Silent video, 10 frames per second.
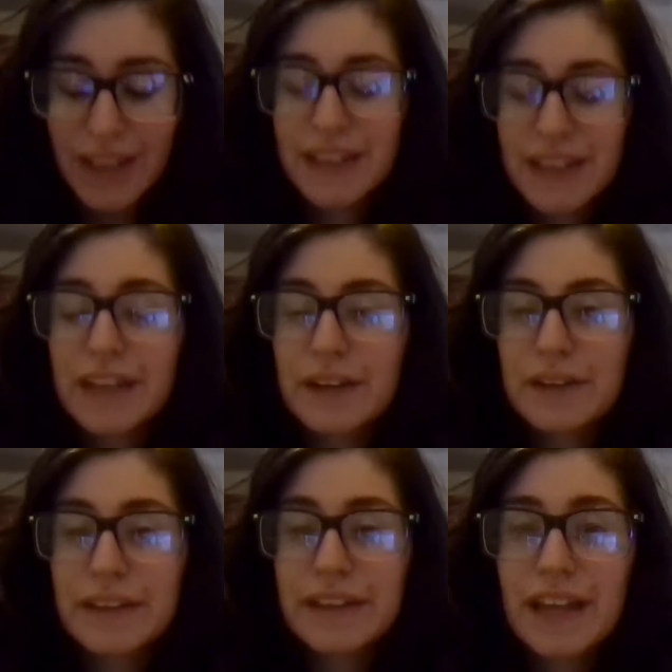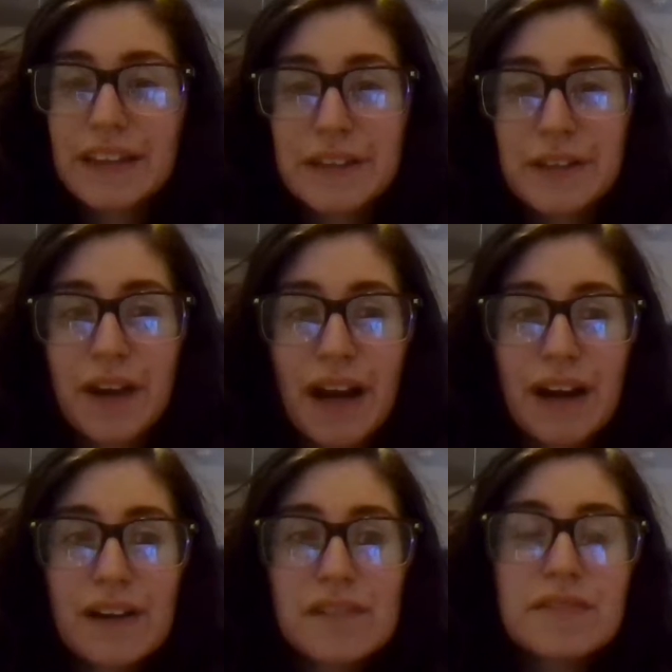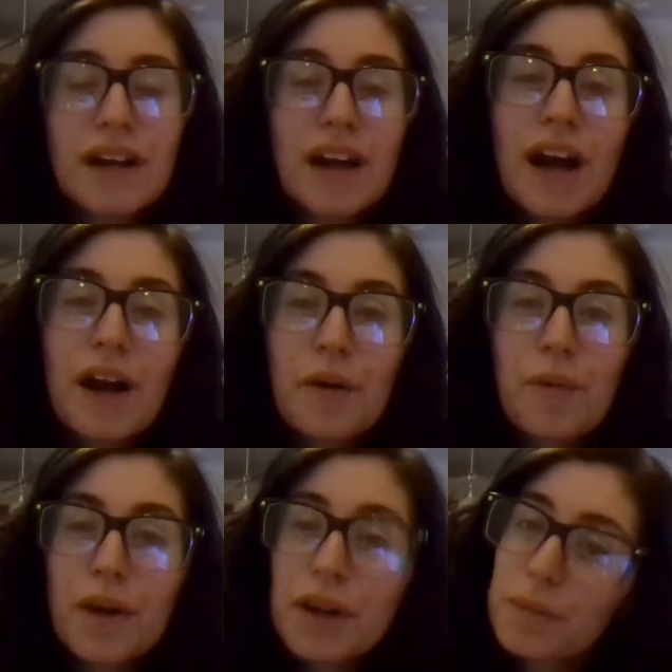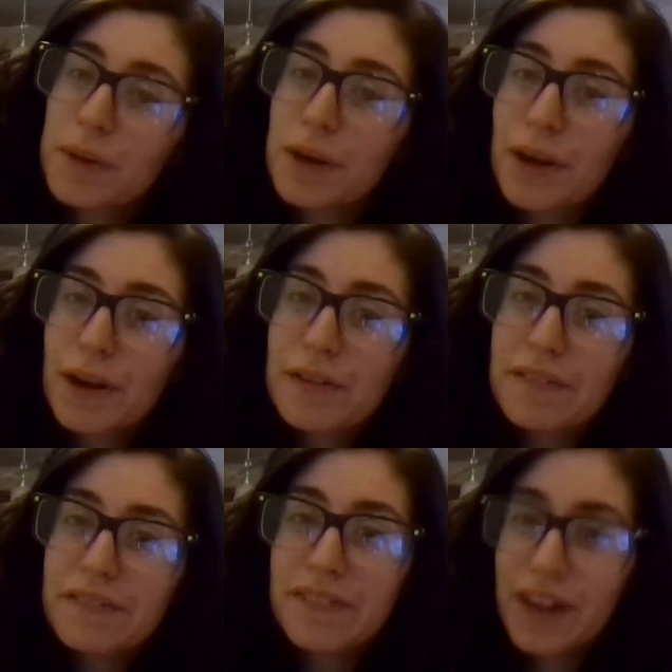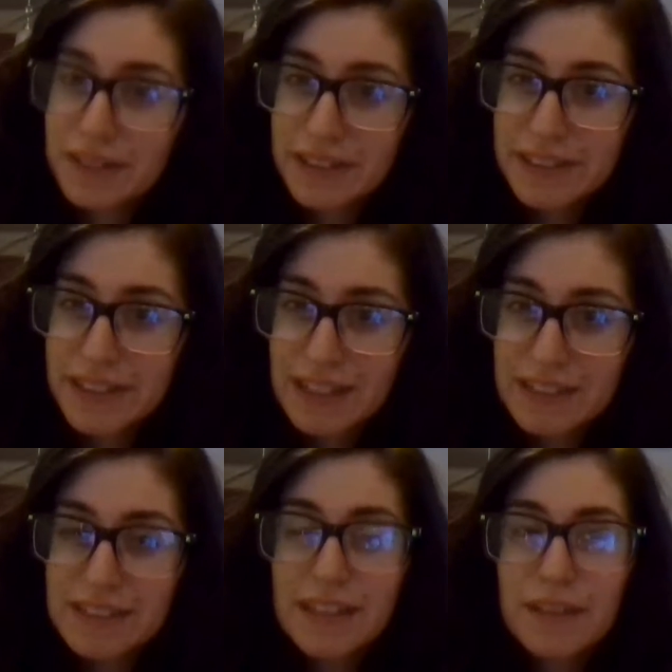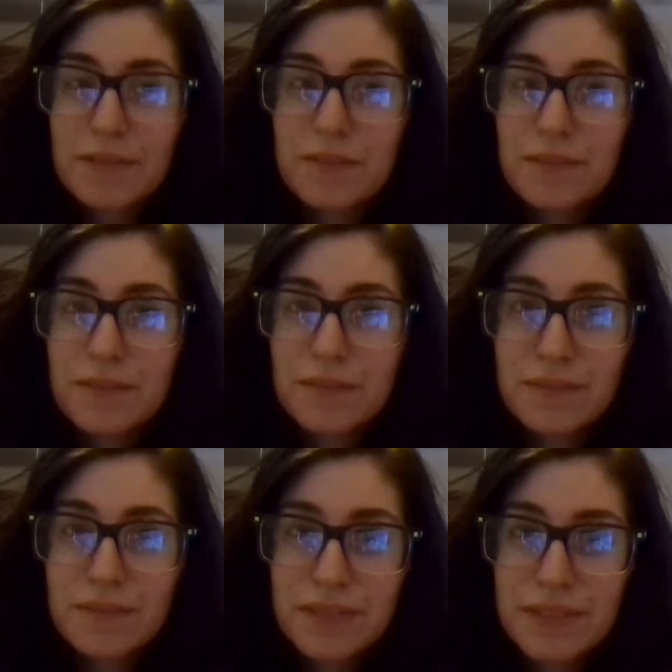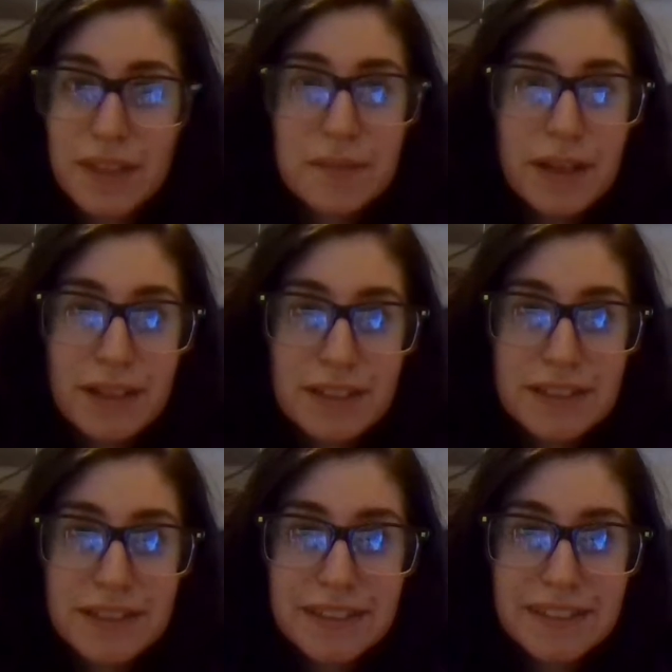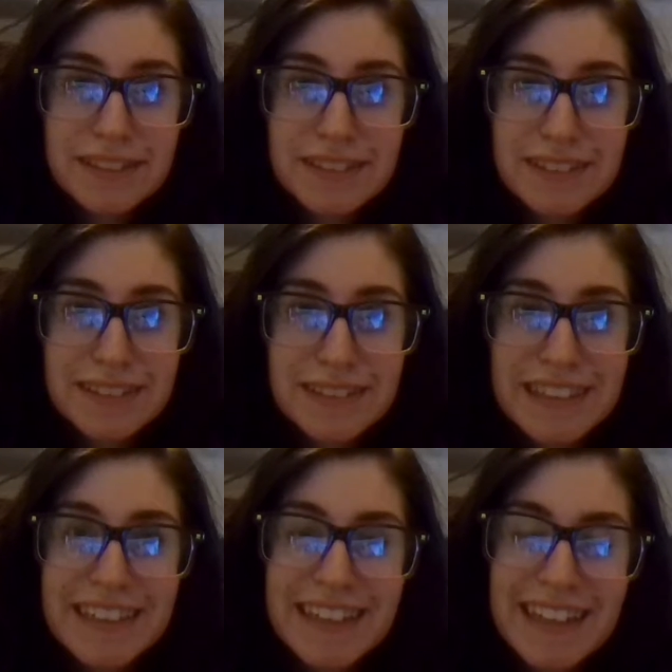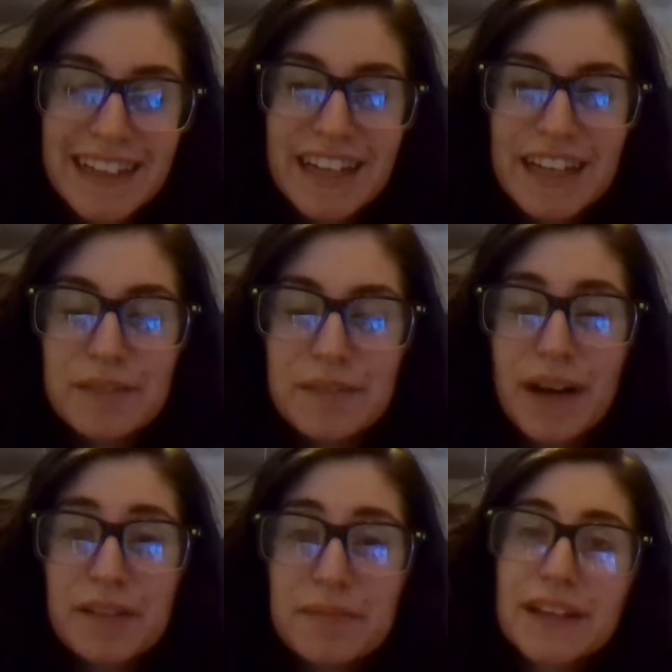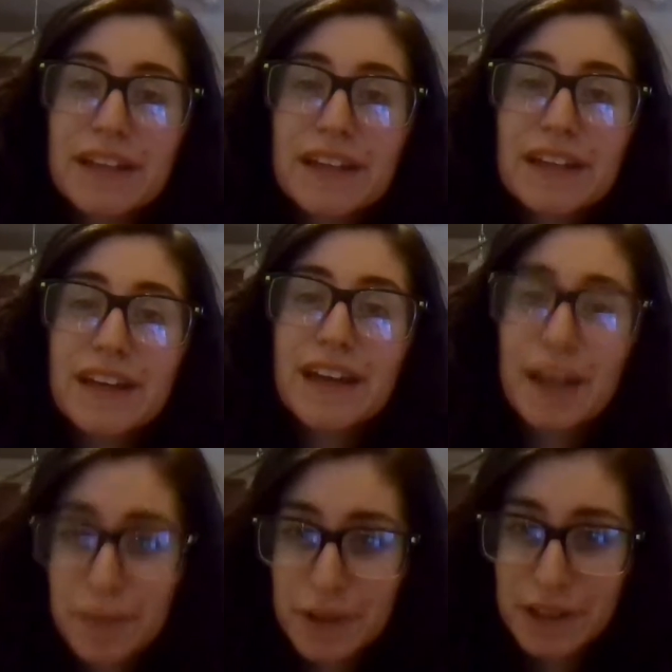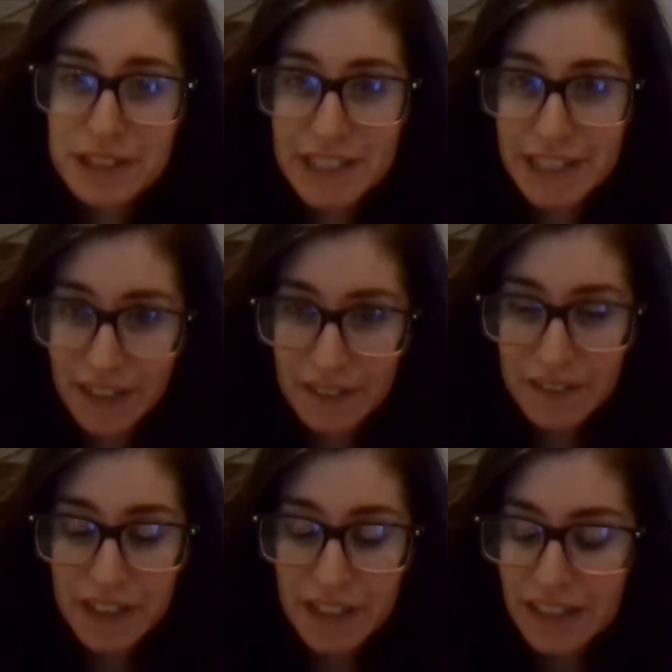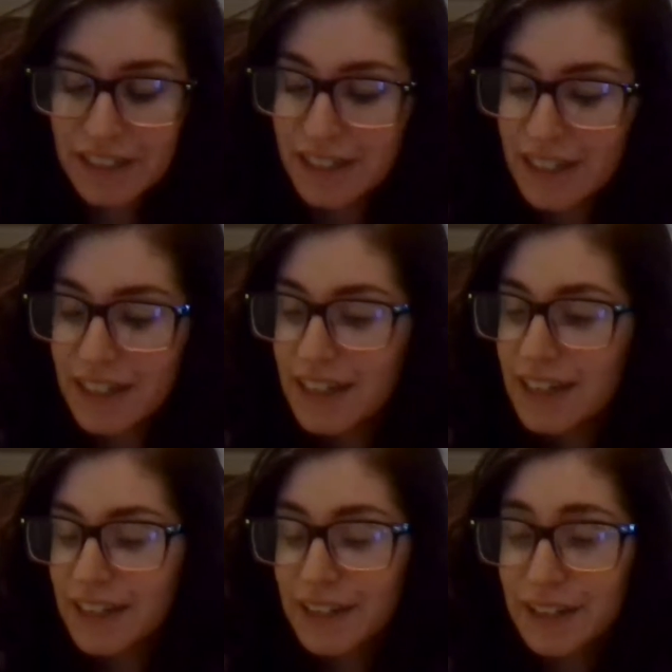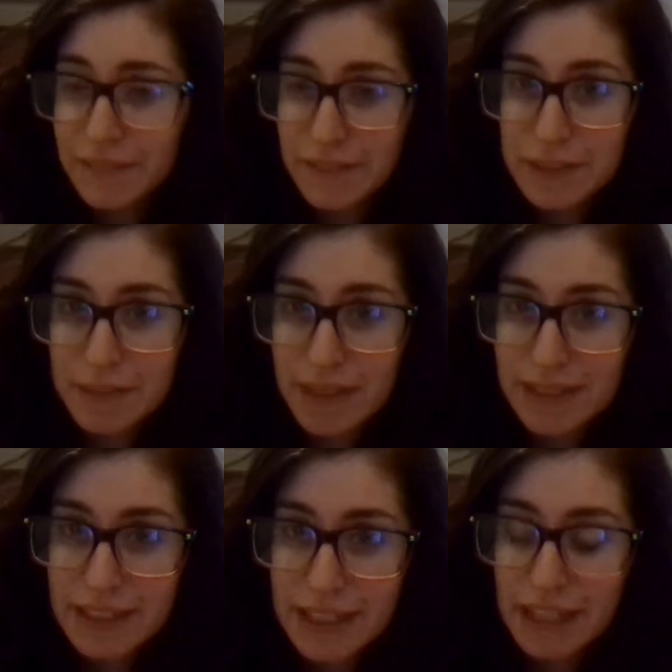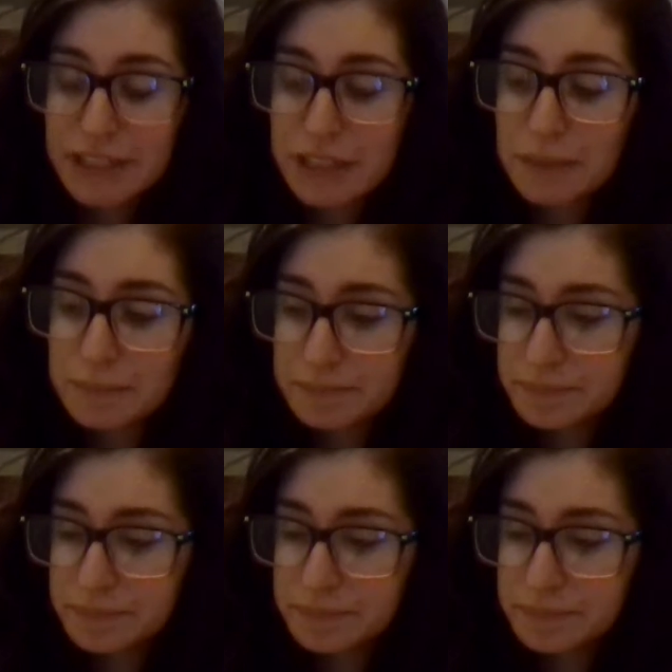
And not only that, then you have Whataburger, founded in Texas, the best, in my opinion, hamburger chain out there. Love their spicy ketchup.